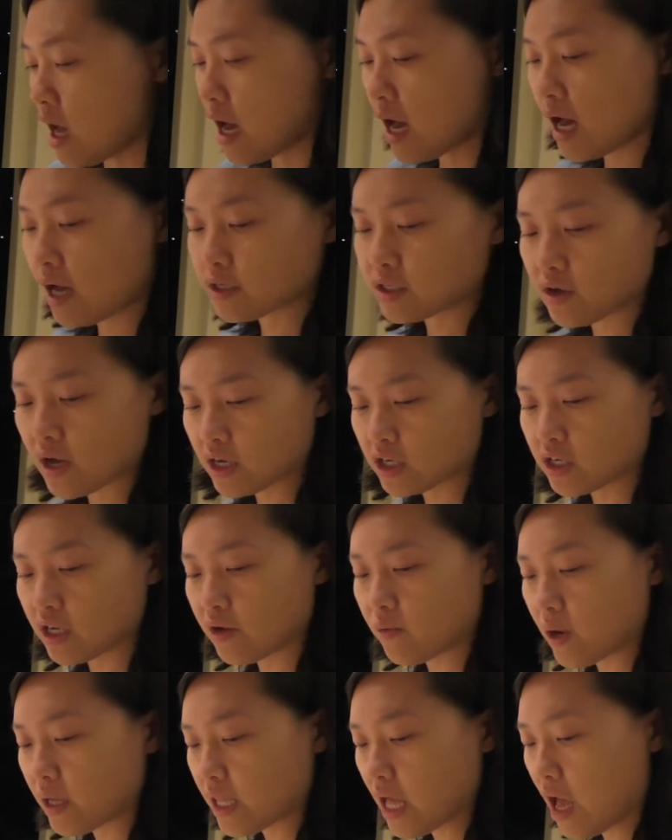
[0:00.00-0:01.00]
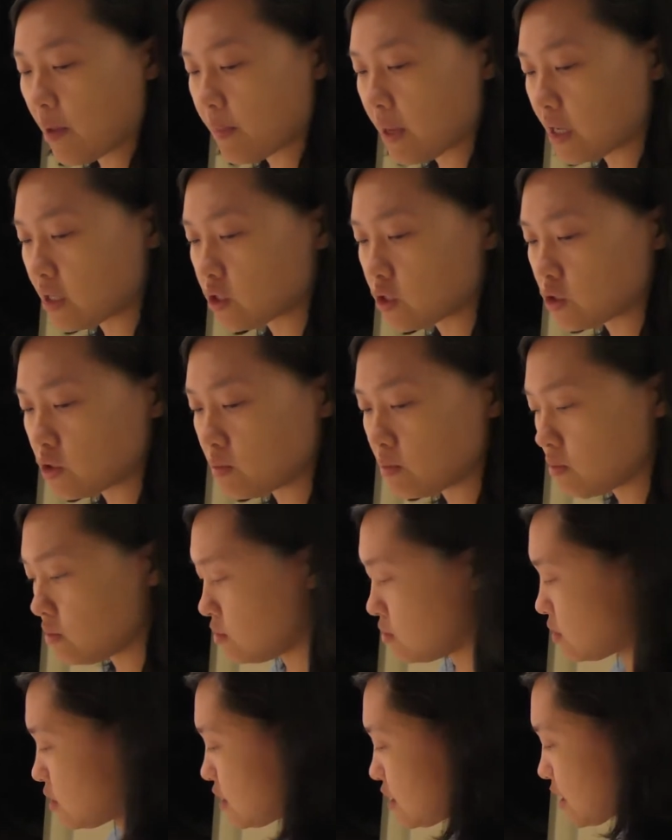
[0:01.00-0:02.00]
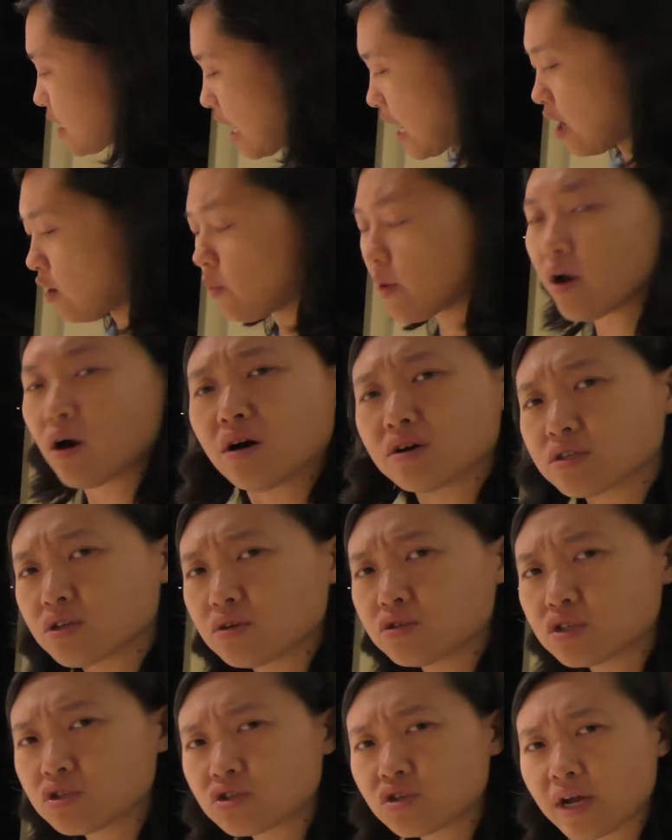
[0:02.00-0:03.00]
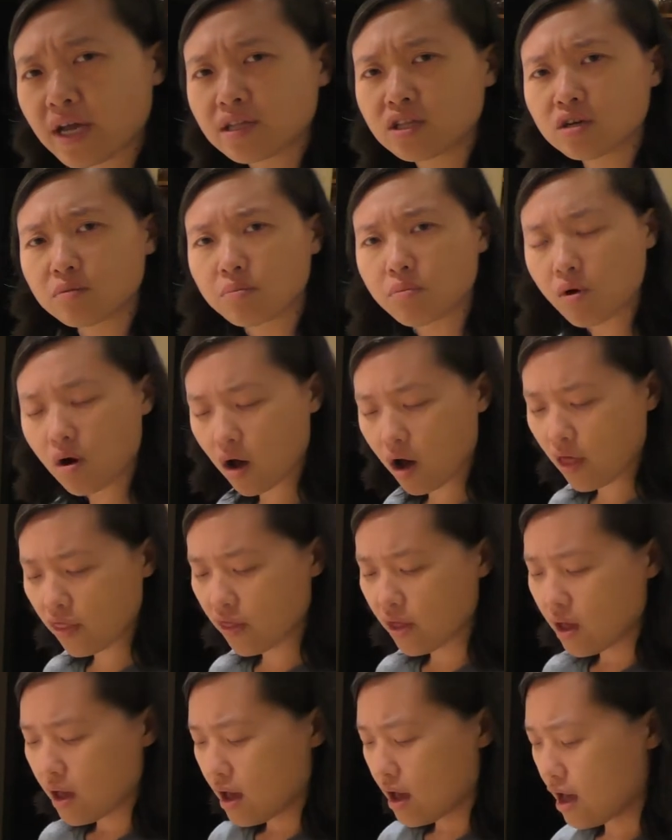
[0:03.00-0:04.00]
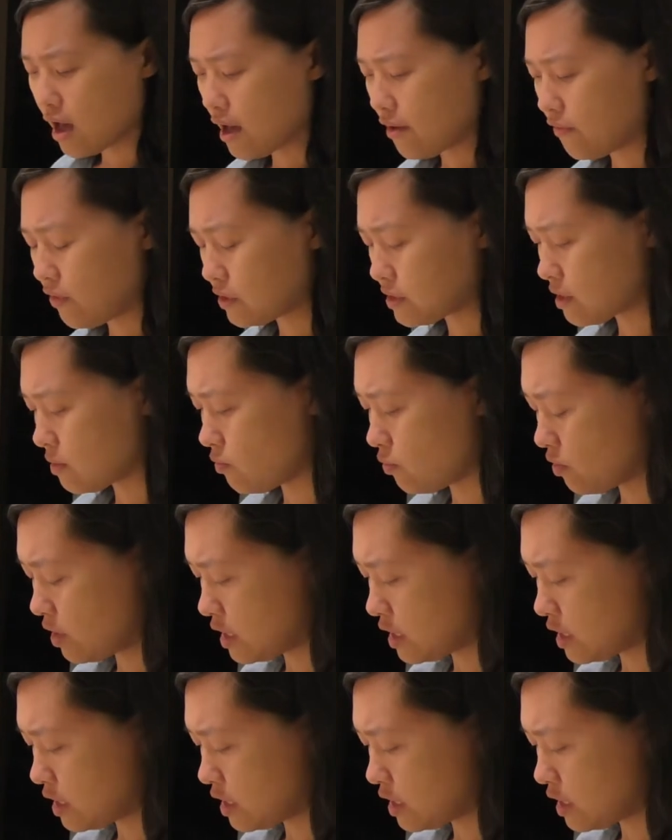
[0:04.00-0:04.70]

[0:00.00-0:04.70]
So actually when I make soup style, we also strain the broth. For some